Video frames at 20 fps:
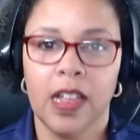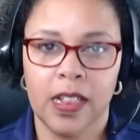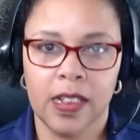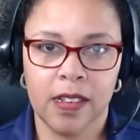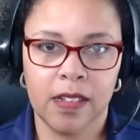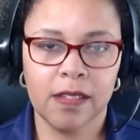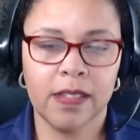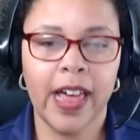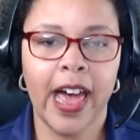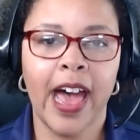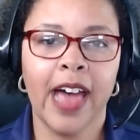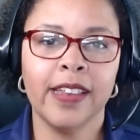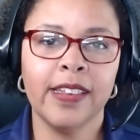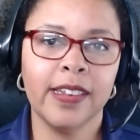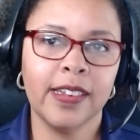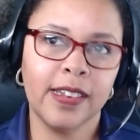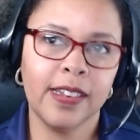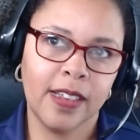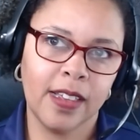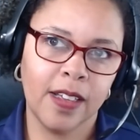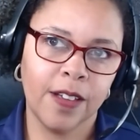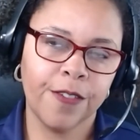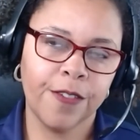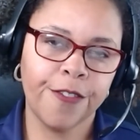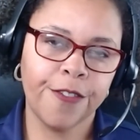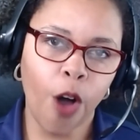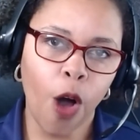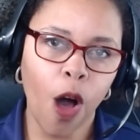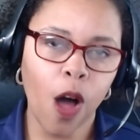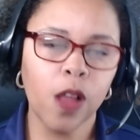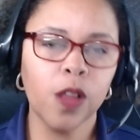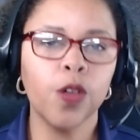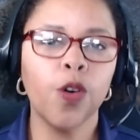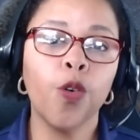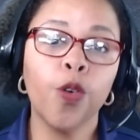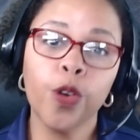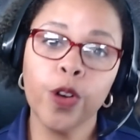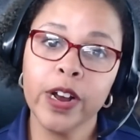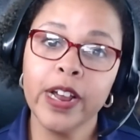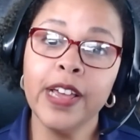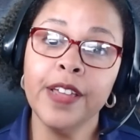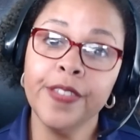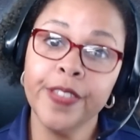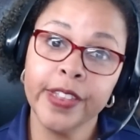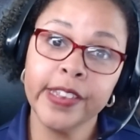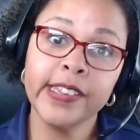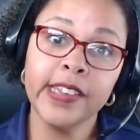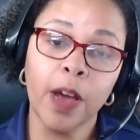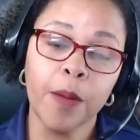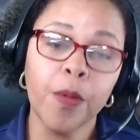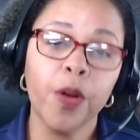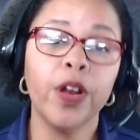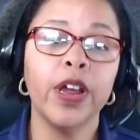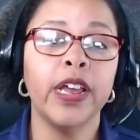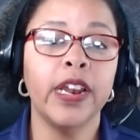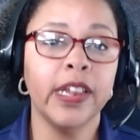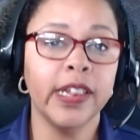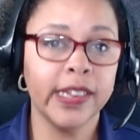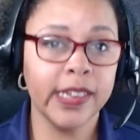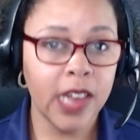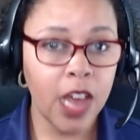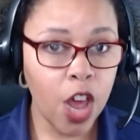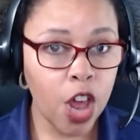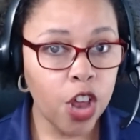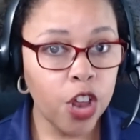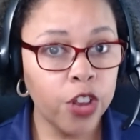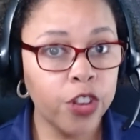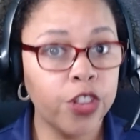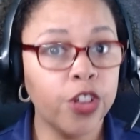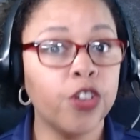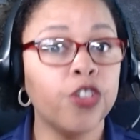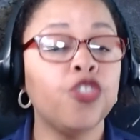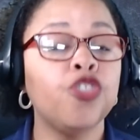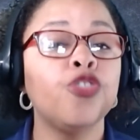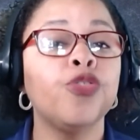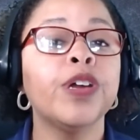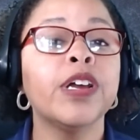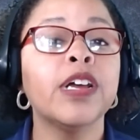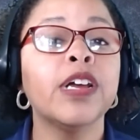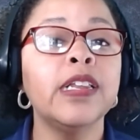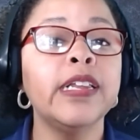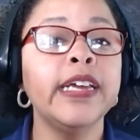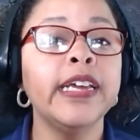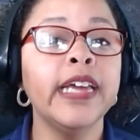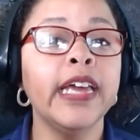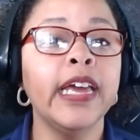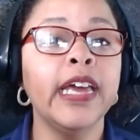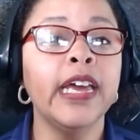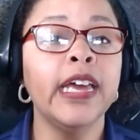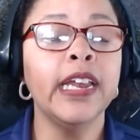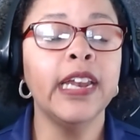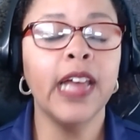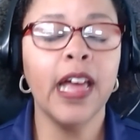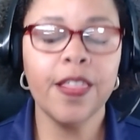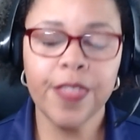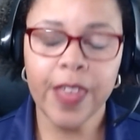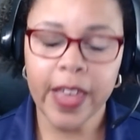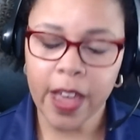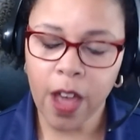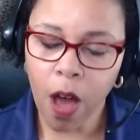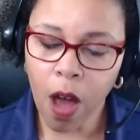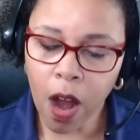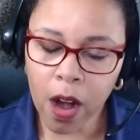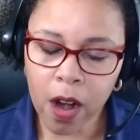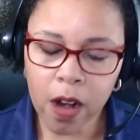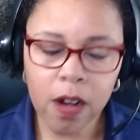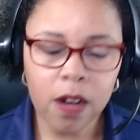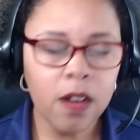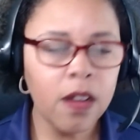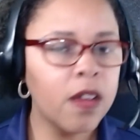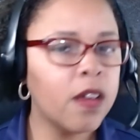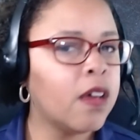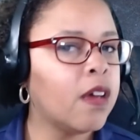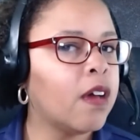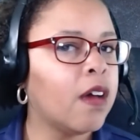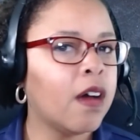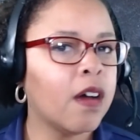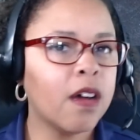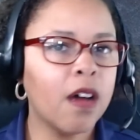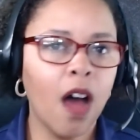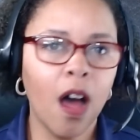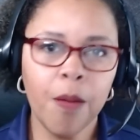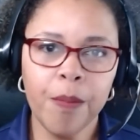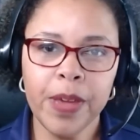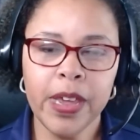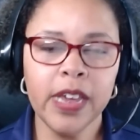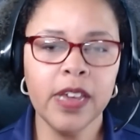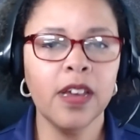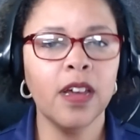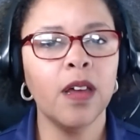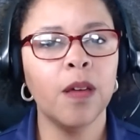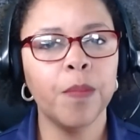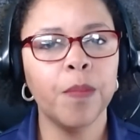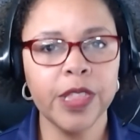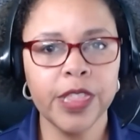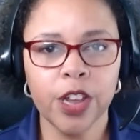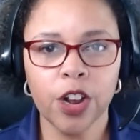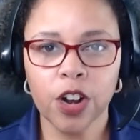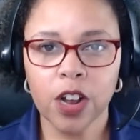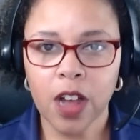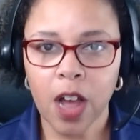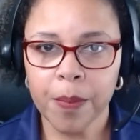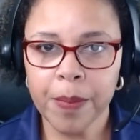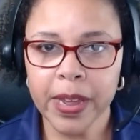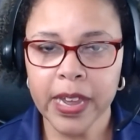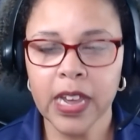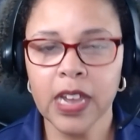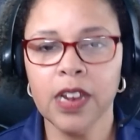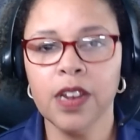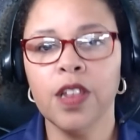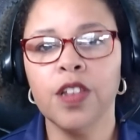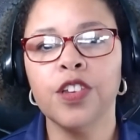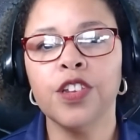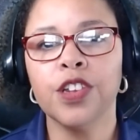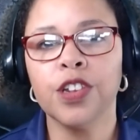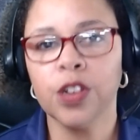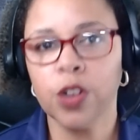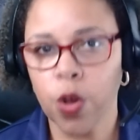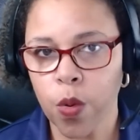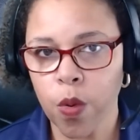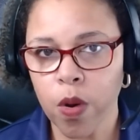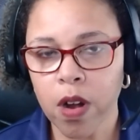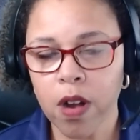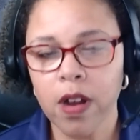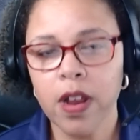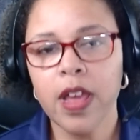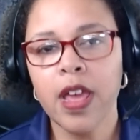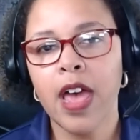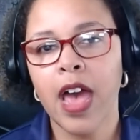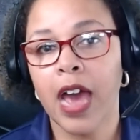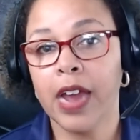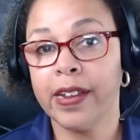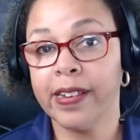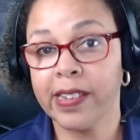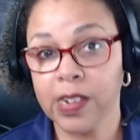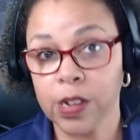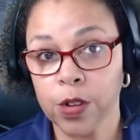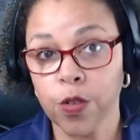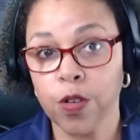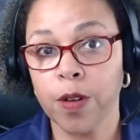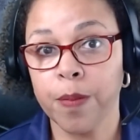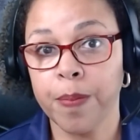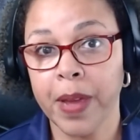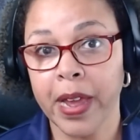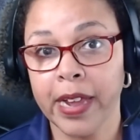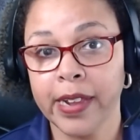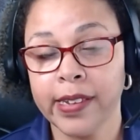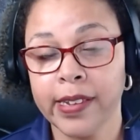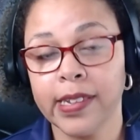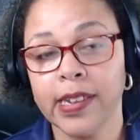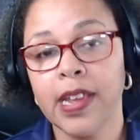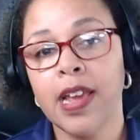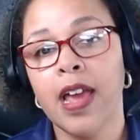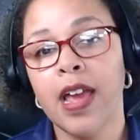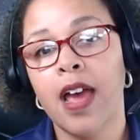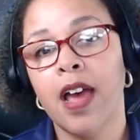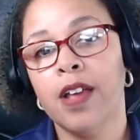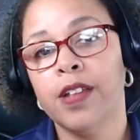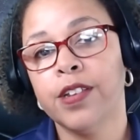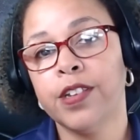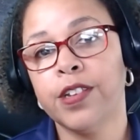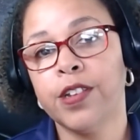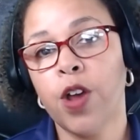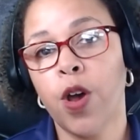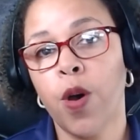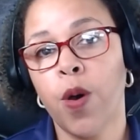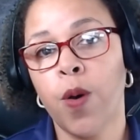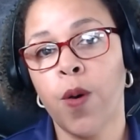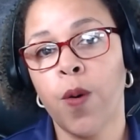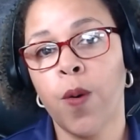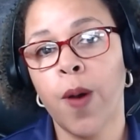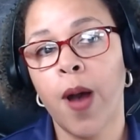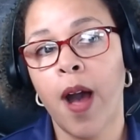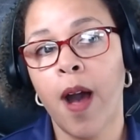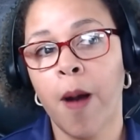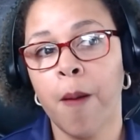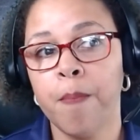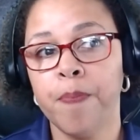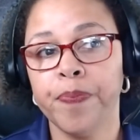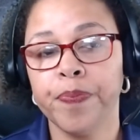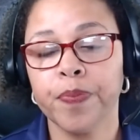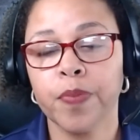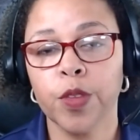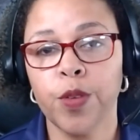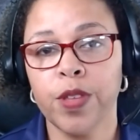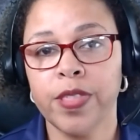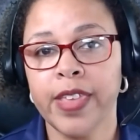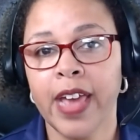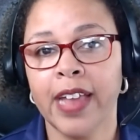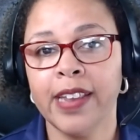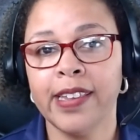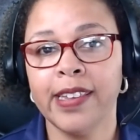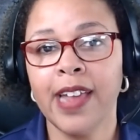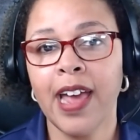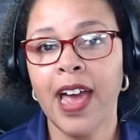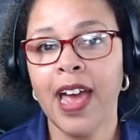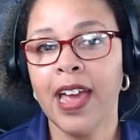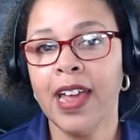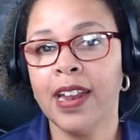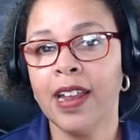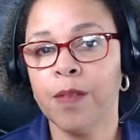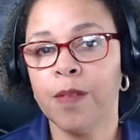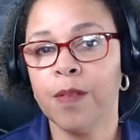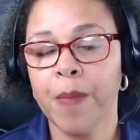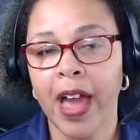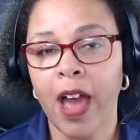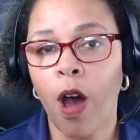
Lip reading: last fall or in the summer. They're trickling in, they are coming, but they're coming in slower, at a slower pace. So with that said, my